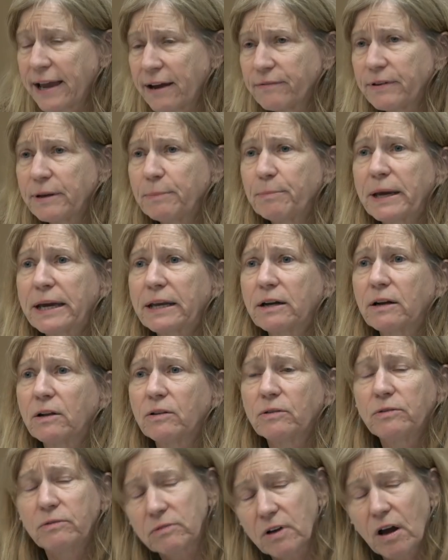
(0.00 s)
heavy
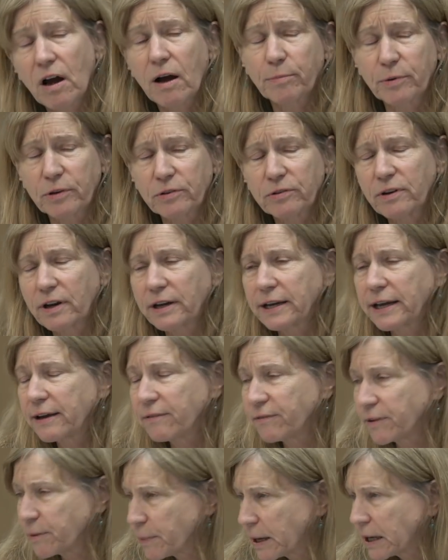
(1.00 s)
metals. Copper is not a
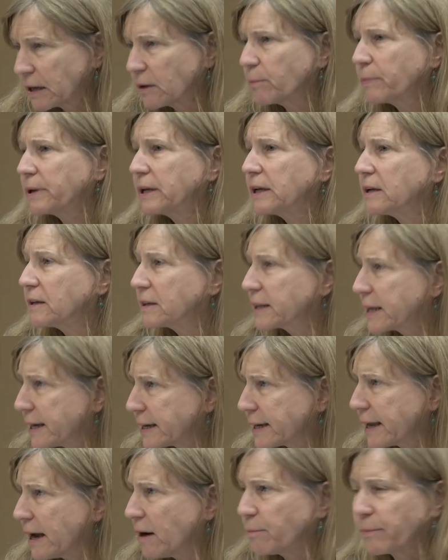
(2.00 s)
heavy metal, but it'll
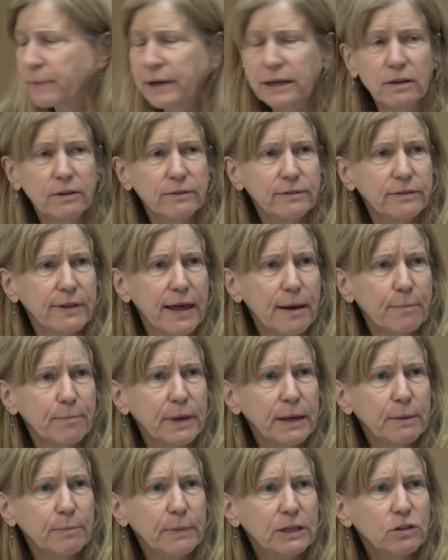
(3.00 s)
kick out metals
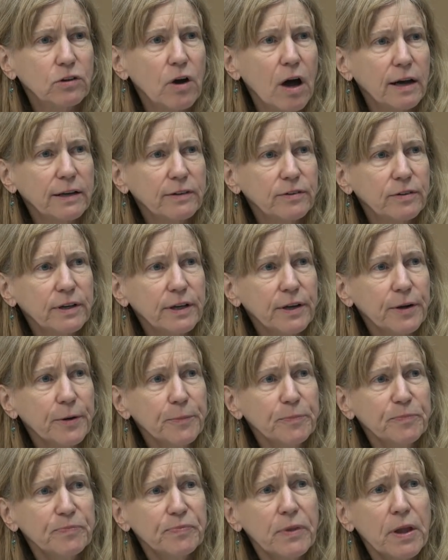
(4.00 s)
that may be toxic.
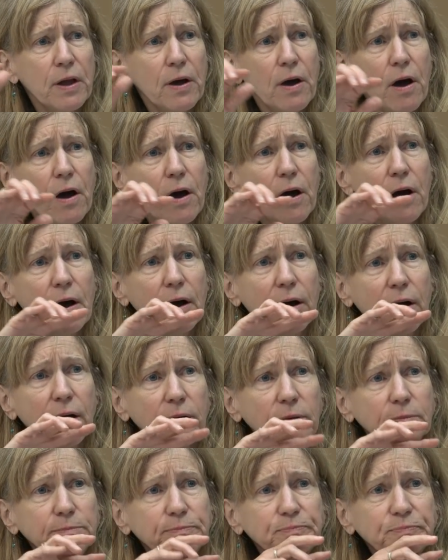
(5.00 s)

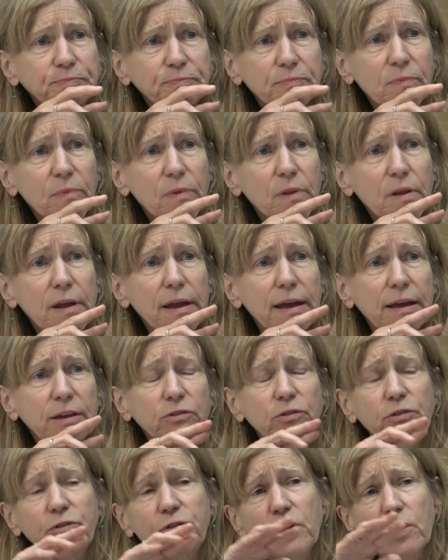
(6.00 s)
Um,
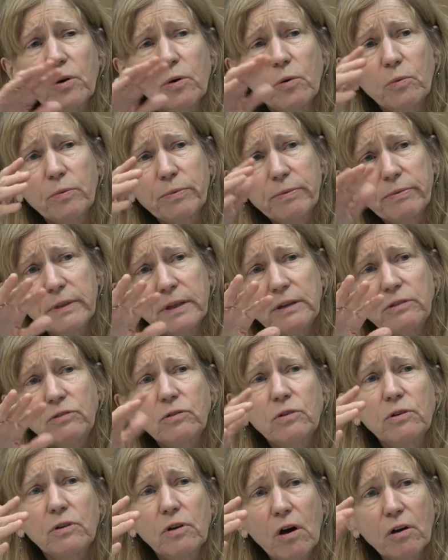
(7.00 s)
and so
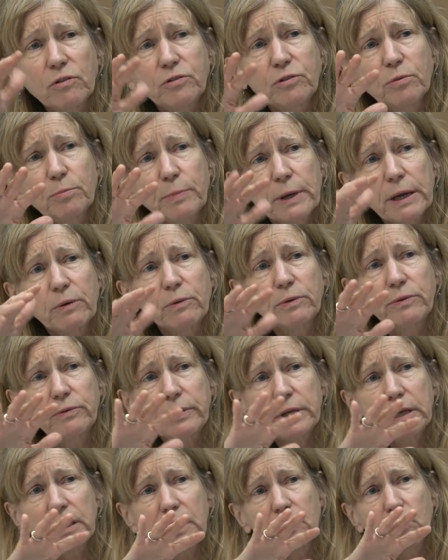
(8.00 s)
this could also be, I
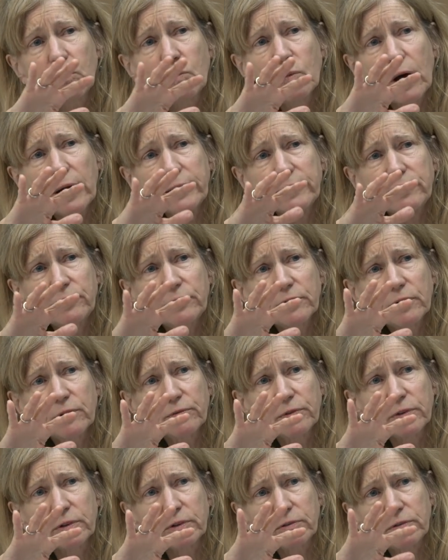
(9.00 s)
was thinking why
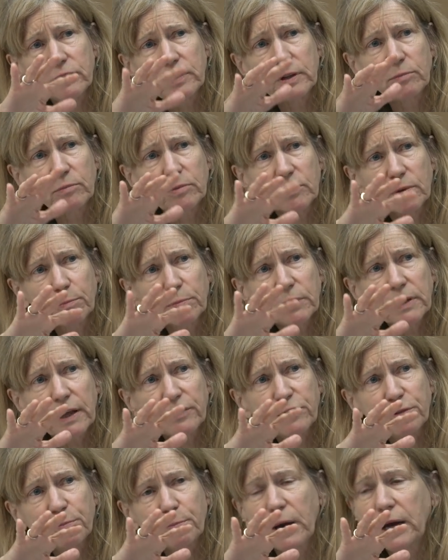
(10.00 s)
silver seems a
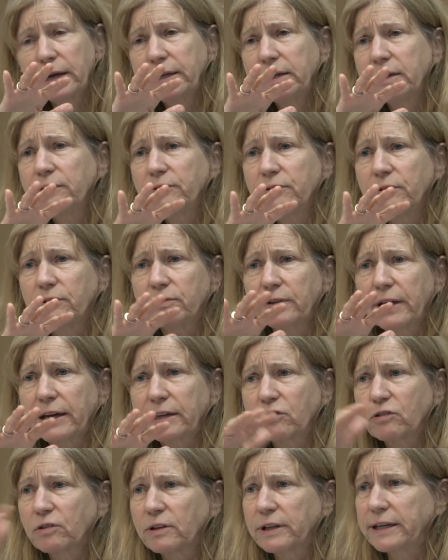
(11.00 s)
plus minus is
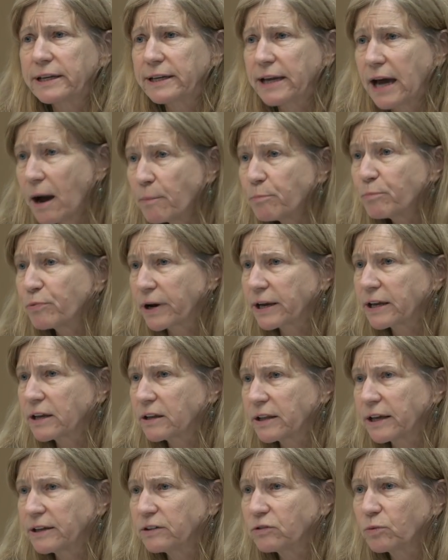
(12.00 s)
actually it
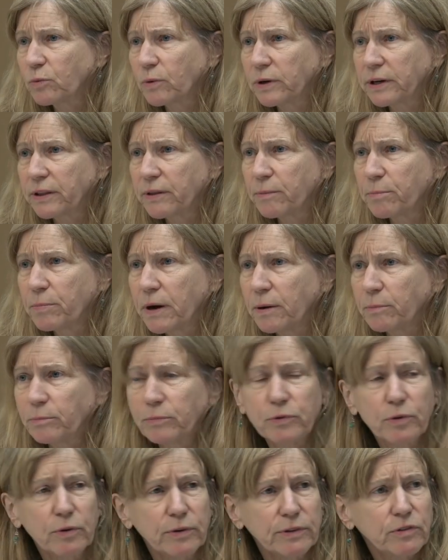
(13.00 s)
upregulates one of the
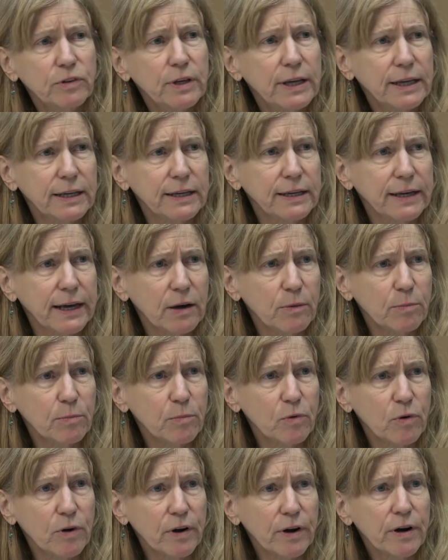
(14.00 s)
pumps, so it's kicking
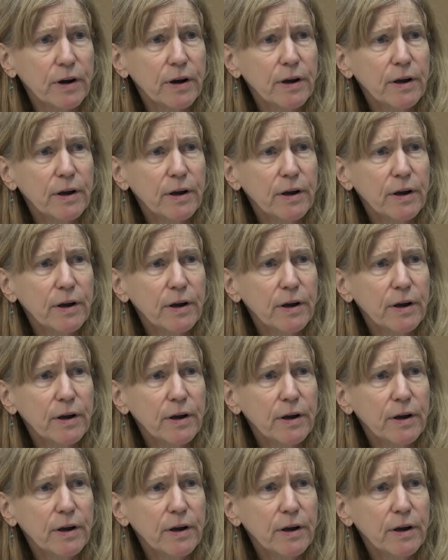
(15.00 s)
out more.